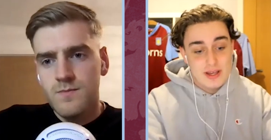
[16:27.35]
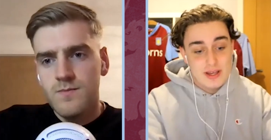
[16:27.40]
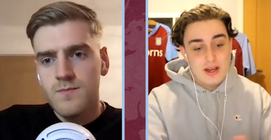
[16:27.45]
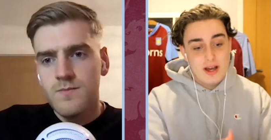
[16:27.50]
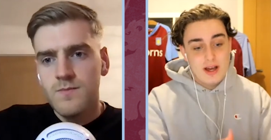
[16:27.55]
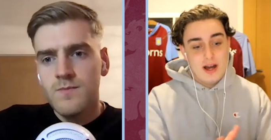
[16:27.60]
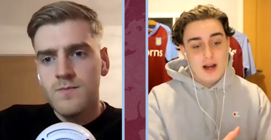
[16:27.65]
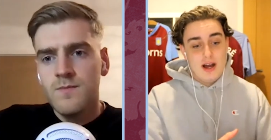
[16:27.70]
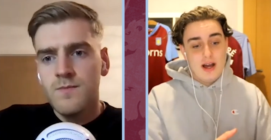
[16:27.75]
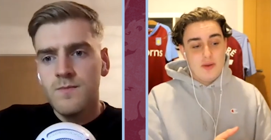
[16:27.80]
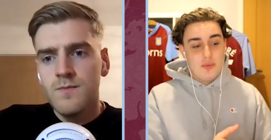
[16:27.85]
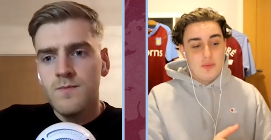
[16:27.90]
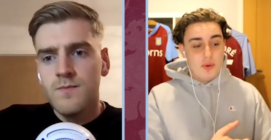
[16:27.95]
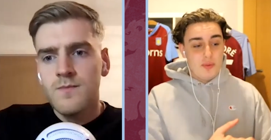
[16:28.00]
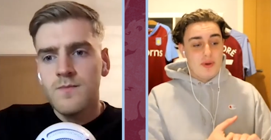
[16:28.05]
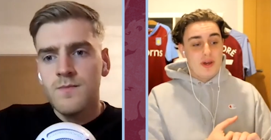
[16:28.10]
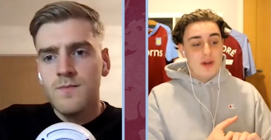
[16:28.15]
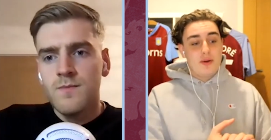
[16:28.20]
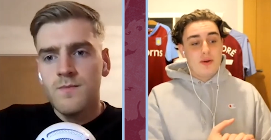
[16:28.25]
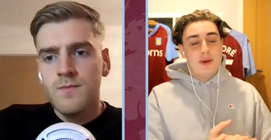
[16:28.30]
Speaker 1: Uh, it will
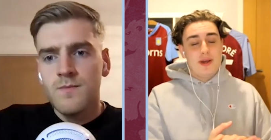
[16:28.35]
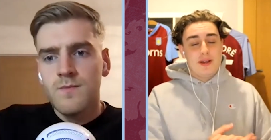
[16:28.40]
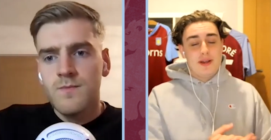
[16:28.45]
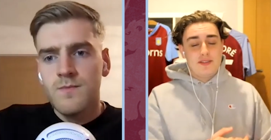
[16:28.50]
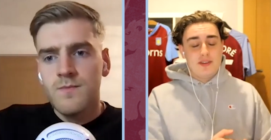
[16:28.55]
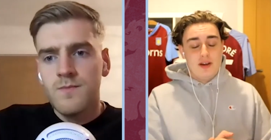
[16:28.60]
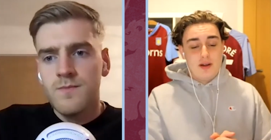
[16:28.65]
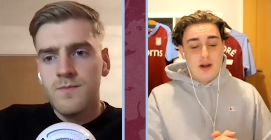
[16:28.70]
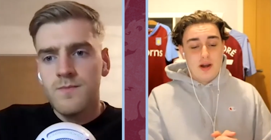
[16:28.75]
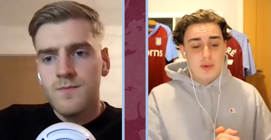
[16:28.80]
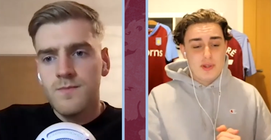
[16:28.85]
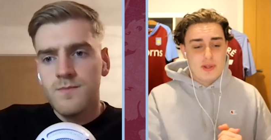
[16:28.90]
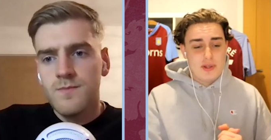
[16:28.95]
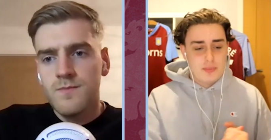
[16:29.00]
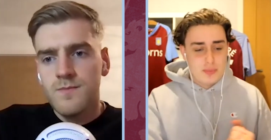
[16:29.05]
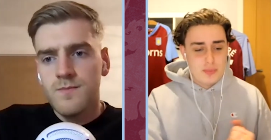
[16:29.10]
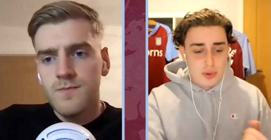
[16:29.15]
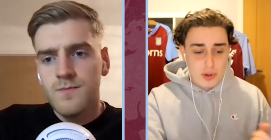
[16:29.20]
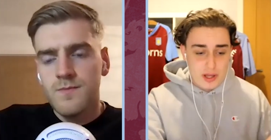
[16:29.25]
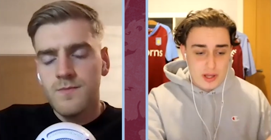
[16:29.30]
be a quick turnaround with the
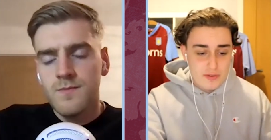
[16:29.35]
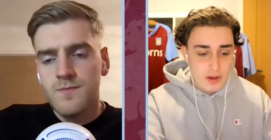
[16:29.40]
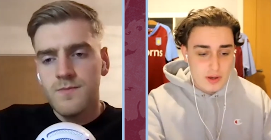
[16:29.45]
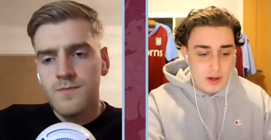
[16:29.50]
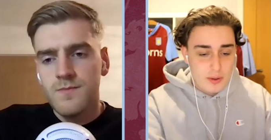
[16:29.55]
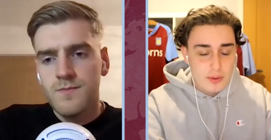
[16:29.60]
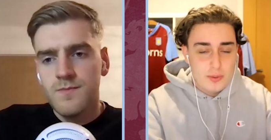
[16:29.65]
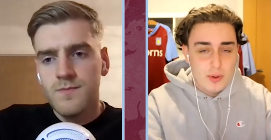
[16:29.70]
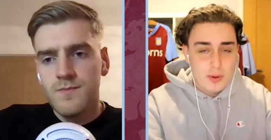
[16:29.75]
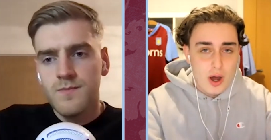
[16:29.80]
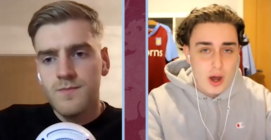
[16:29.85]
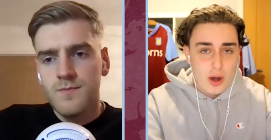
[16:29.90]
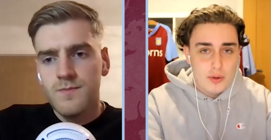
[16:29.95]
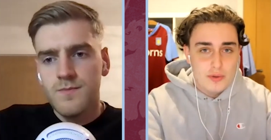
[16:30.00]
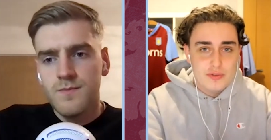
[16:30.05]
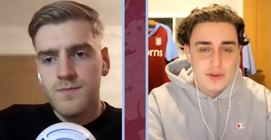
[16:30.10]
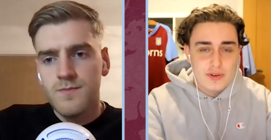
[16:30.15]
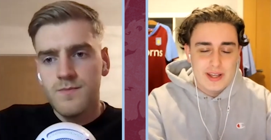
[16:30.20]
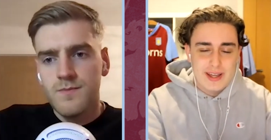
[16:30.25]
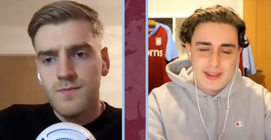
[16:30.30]
preview. I'll
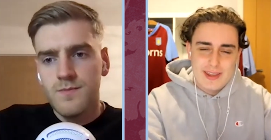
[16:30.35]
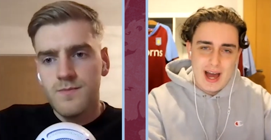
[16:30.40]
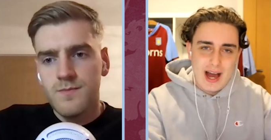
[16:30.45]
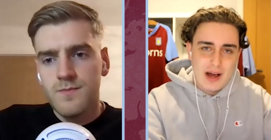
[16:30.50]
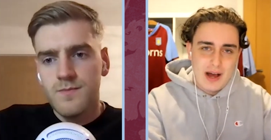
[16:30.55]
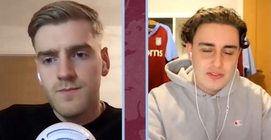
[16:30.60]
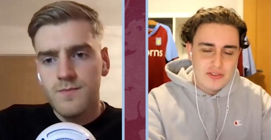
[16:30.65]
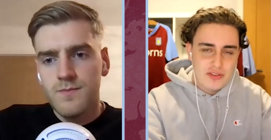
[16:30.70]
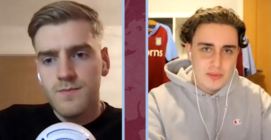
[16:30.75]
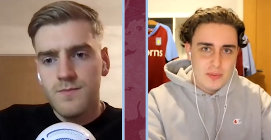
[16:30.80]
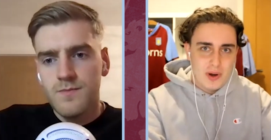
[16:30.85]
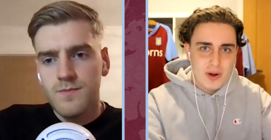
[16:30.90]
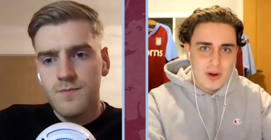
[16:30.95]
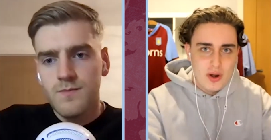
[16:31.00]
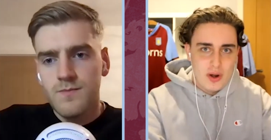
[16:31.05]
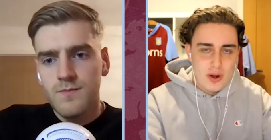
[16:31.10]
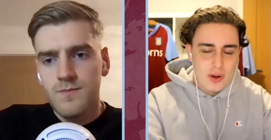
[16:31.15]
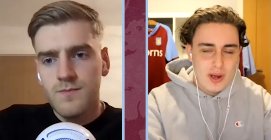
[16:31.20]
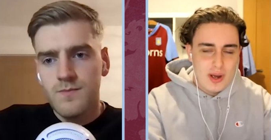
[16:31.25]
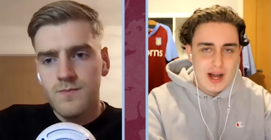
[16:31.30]
hopefully get that out
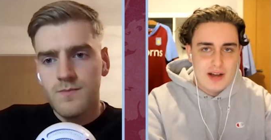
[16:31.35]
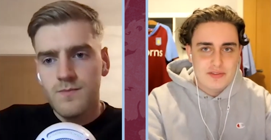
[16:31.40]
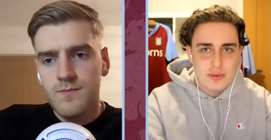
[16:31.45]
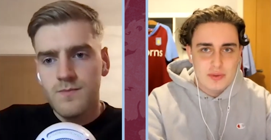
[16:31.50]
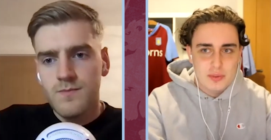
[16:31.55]
tomorrow after